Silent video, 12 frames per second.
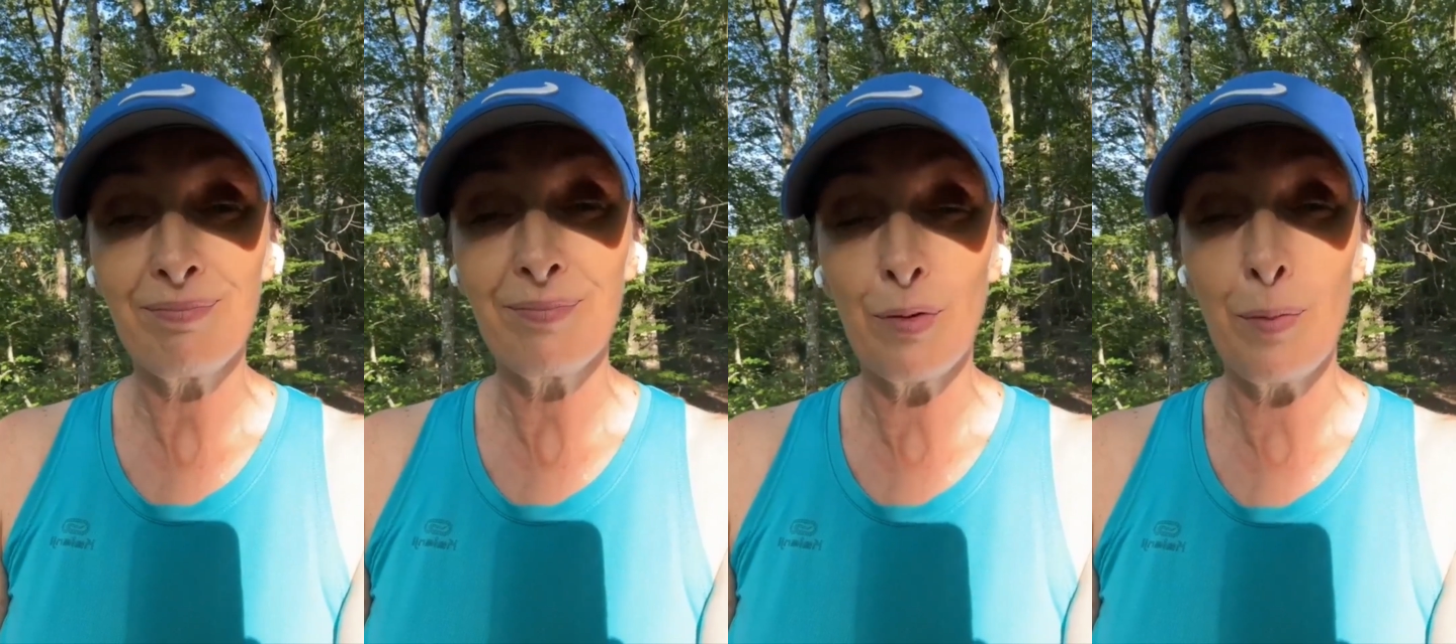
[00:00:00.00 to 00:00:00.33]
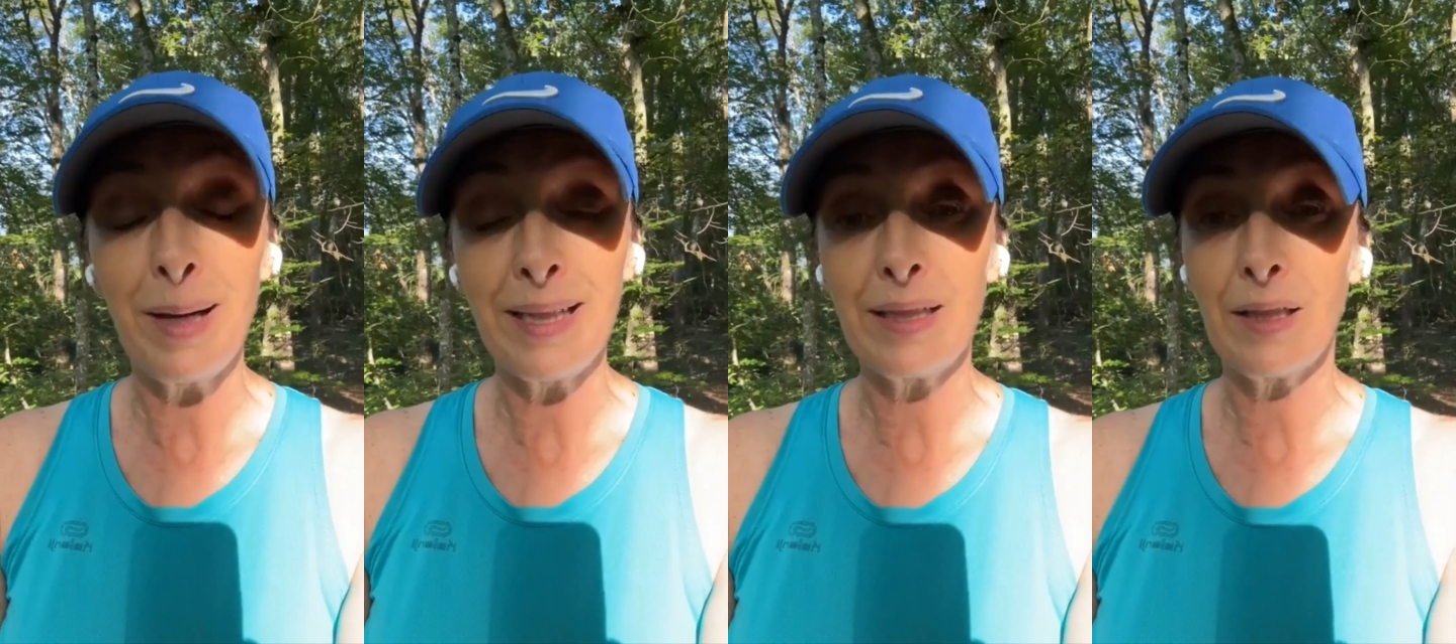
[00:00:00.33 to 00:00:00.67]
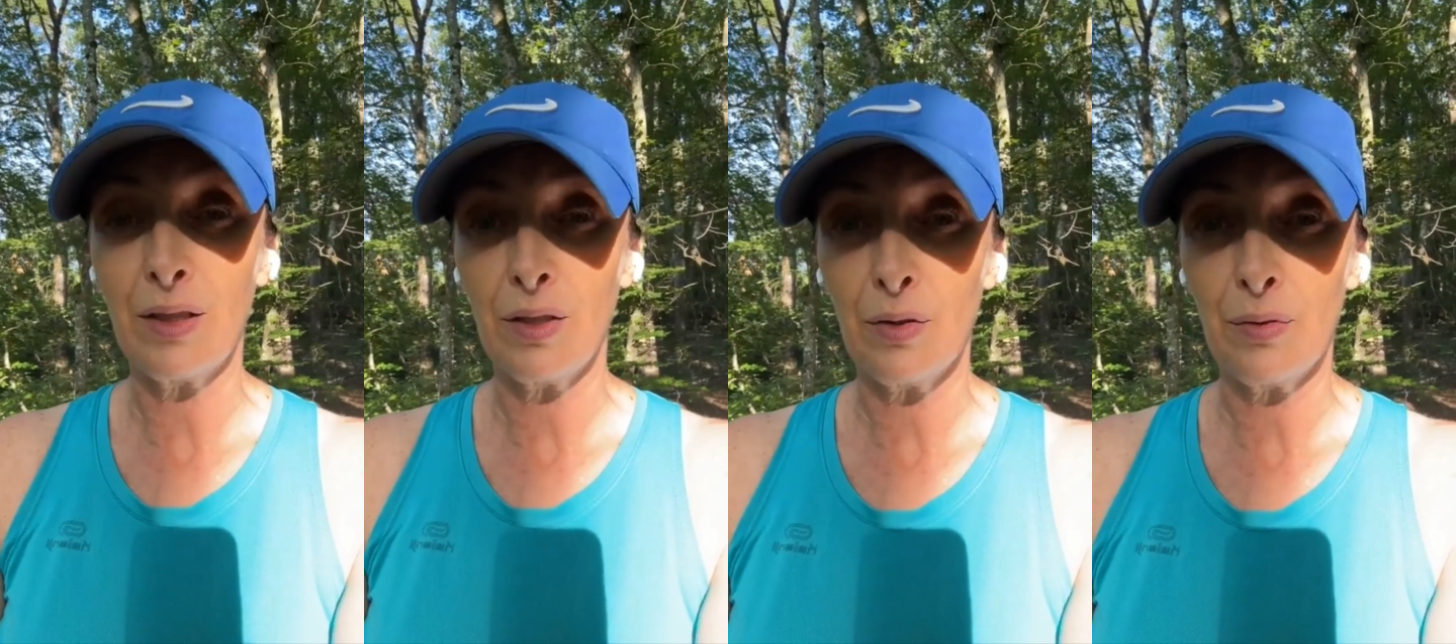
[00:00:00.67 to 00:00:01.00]

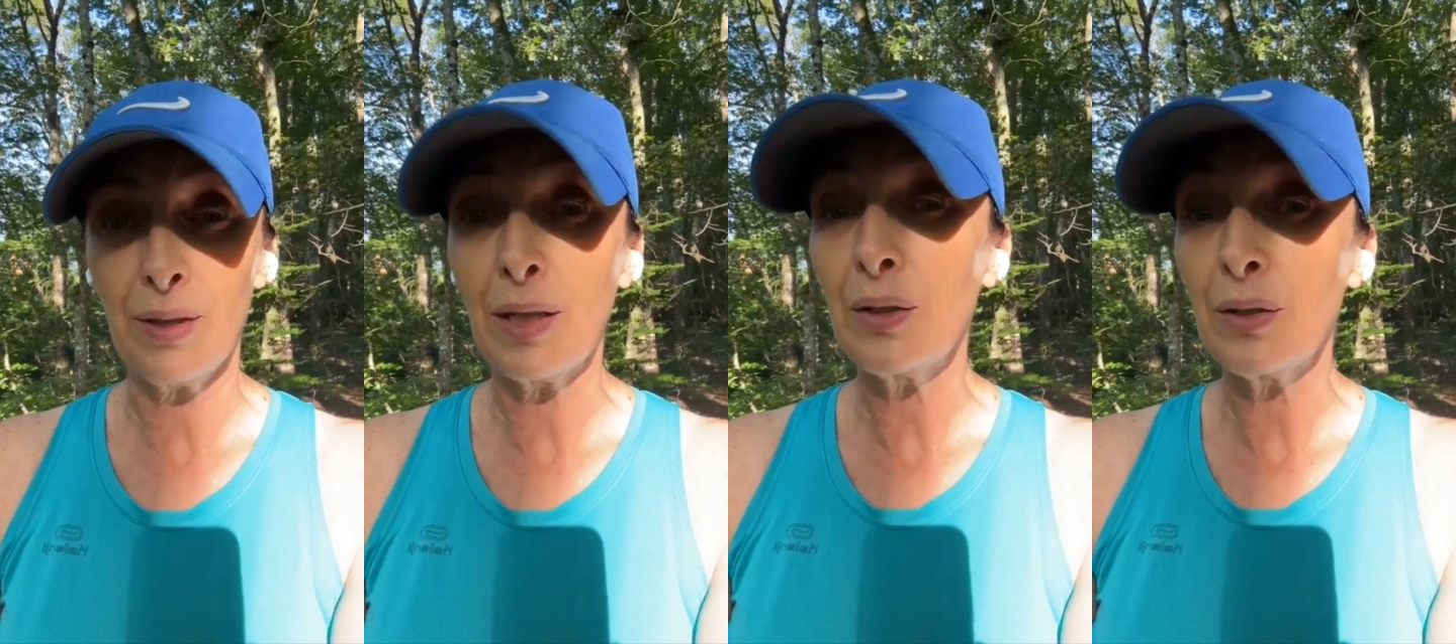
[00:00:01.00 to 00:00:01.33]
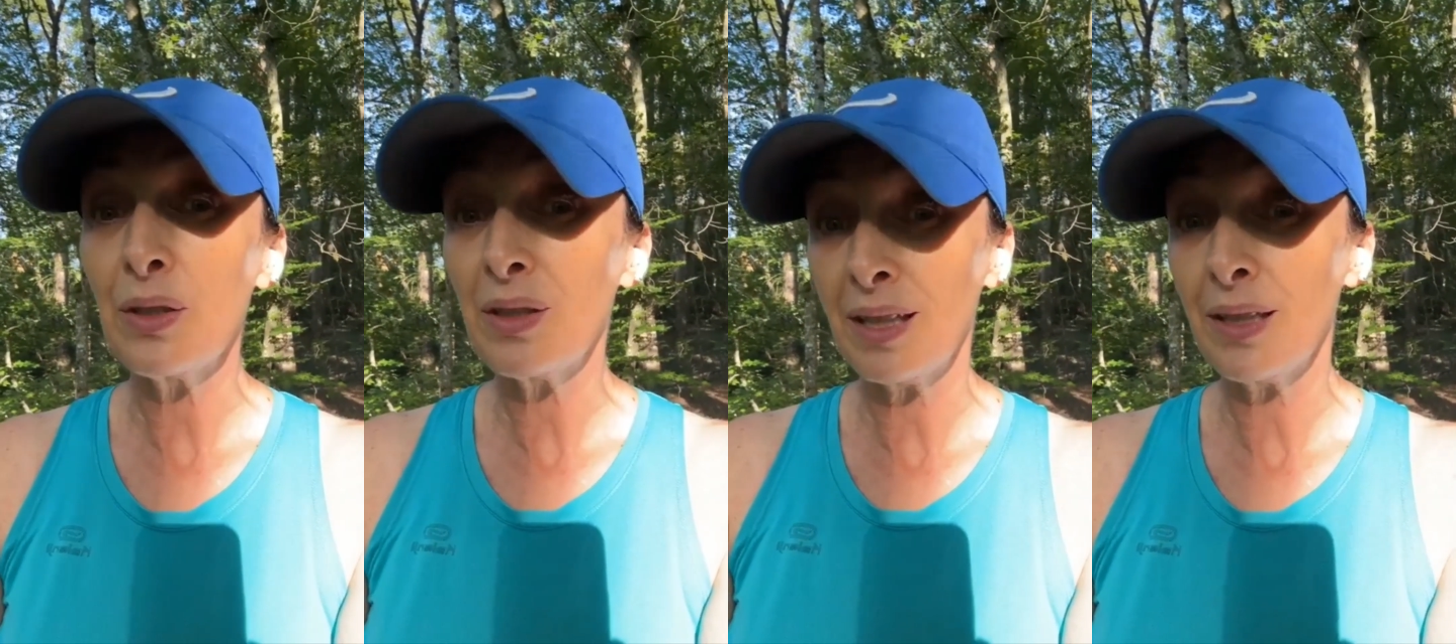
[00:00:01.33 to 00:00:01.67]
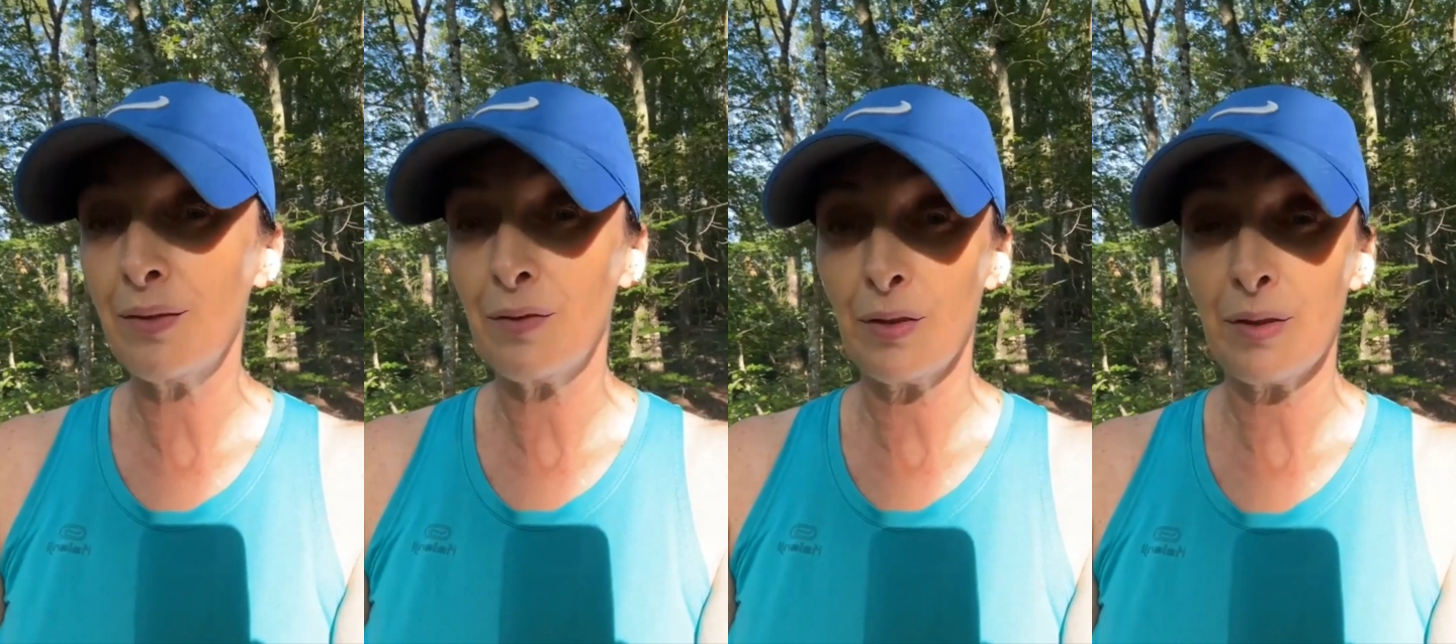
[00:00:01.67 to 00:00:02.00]
reminding you, like
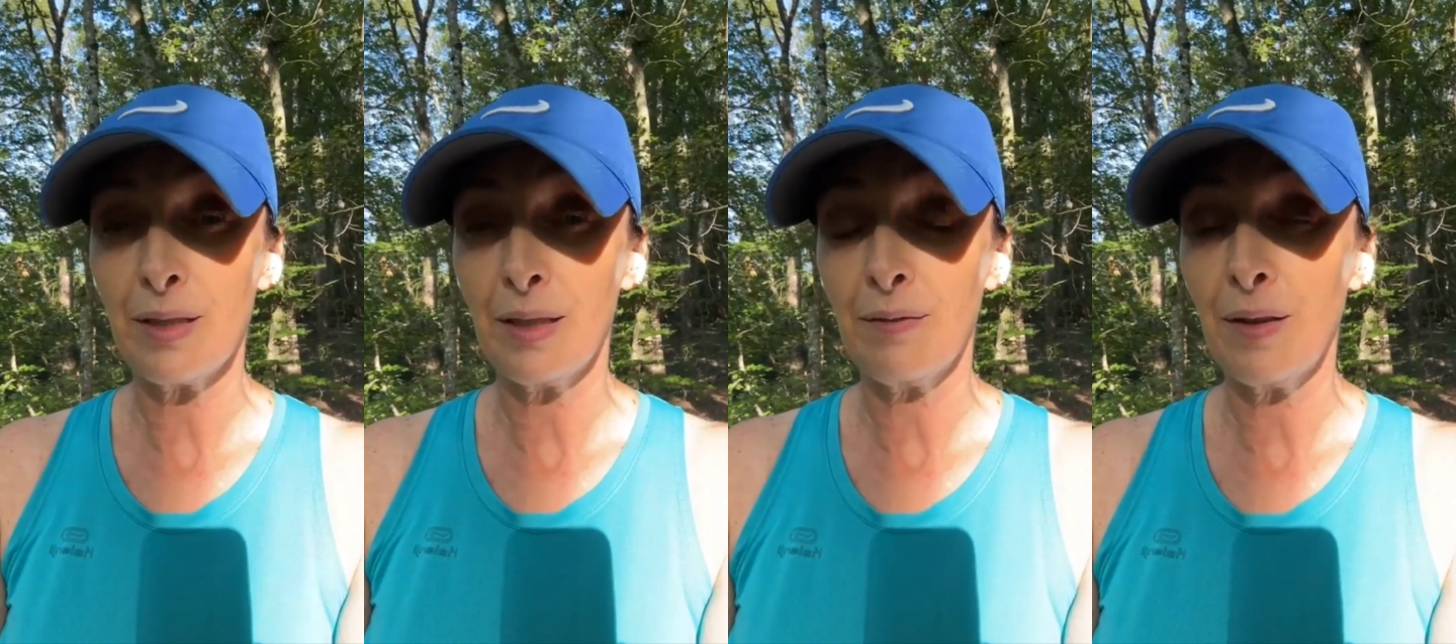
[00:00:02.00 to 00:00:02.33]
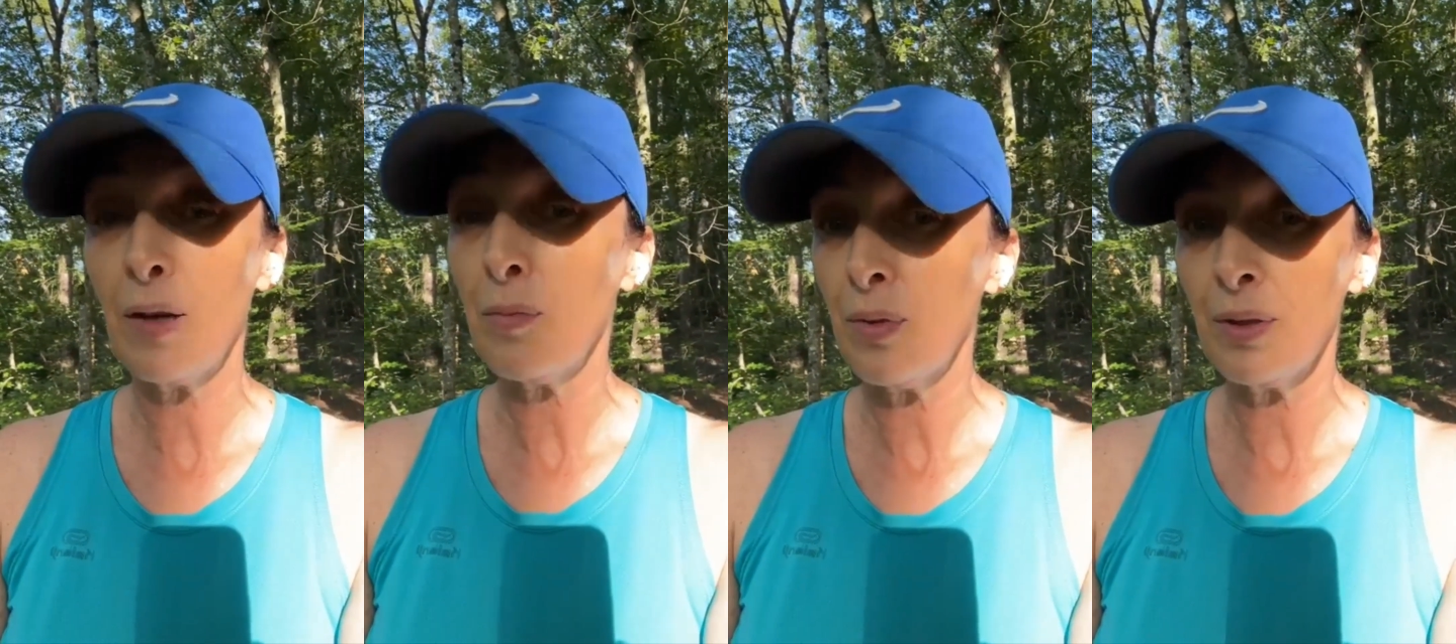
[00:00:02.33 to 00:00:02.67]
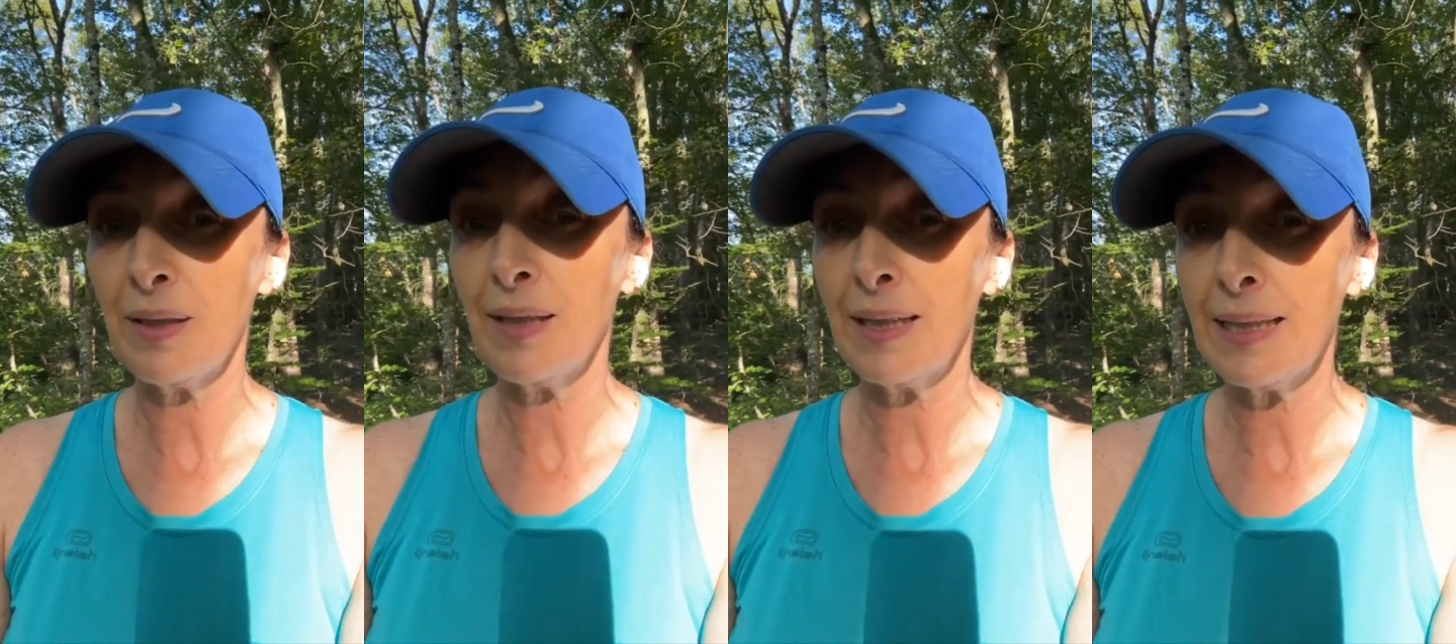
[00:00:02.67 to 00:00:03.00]
thinking for yourself how
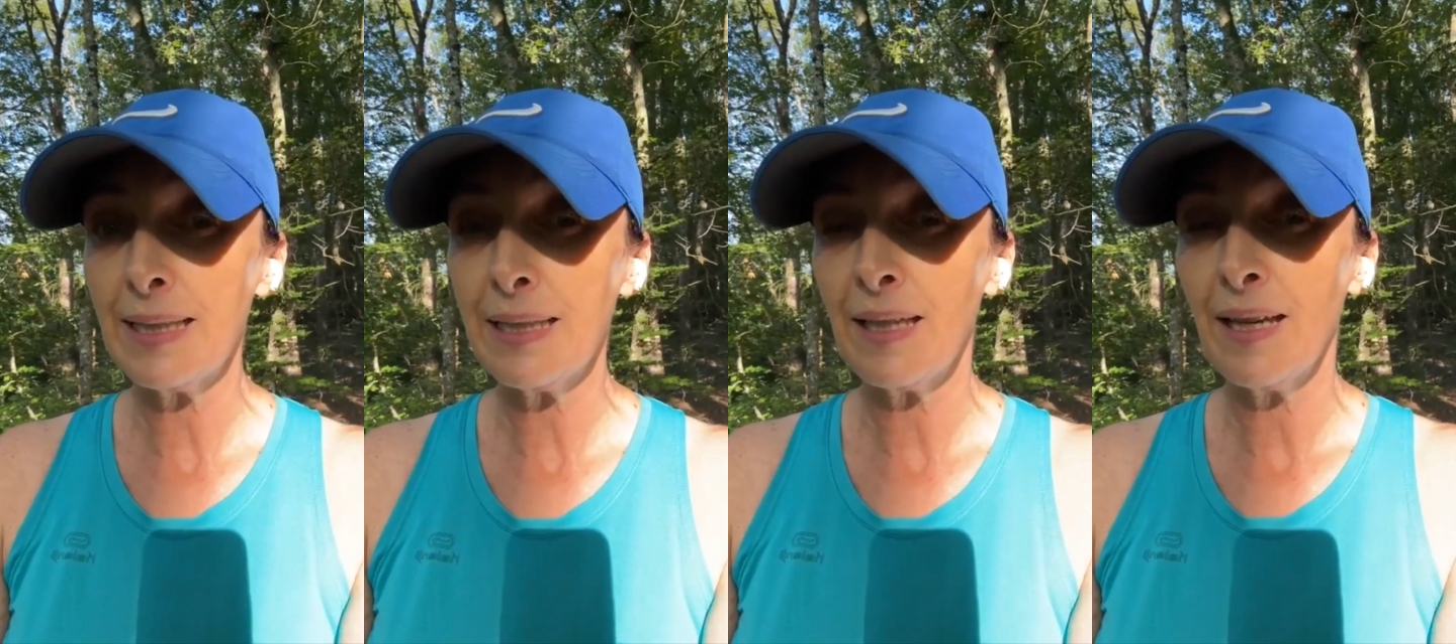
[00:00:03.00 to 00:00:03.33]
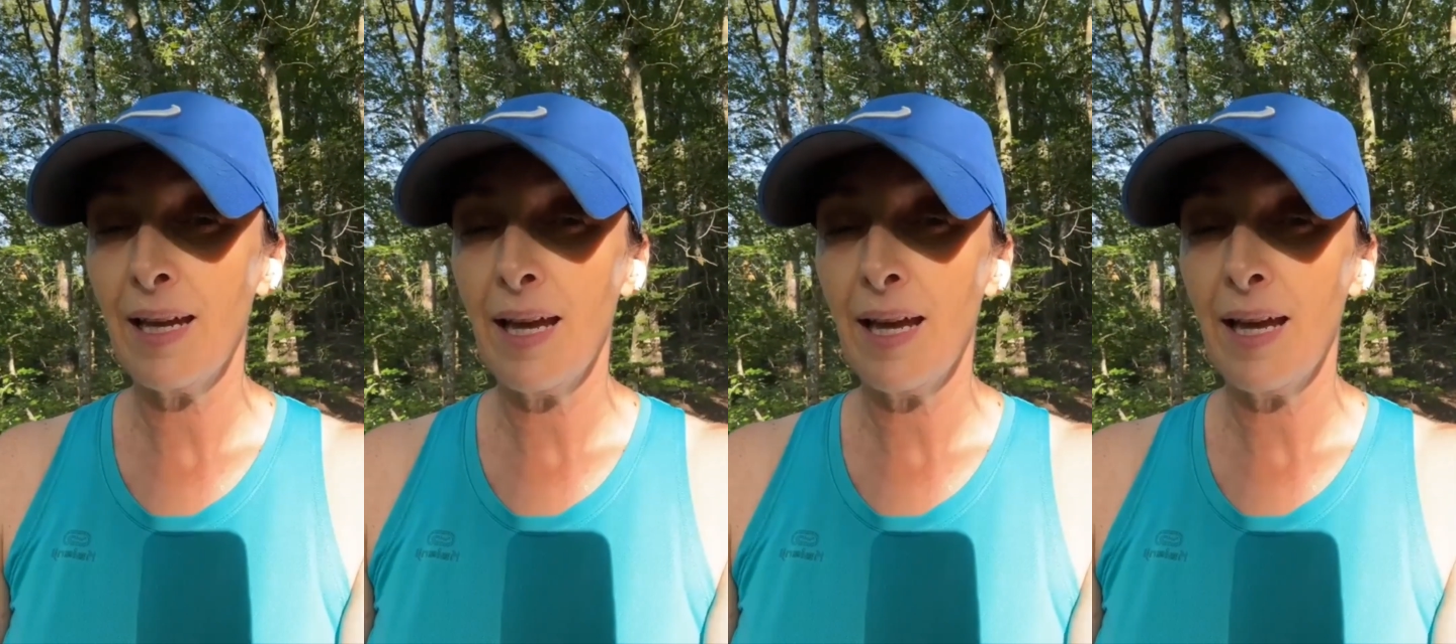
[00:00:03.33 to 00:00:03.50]
important that is.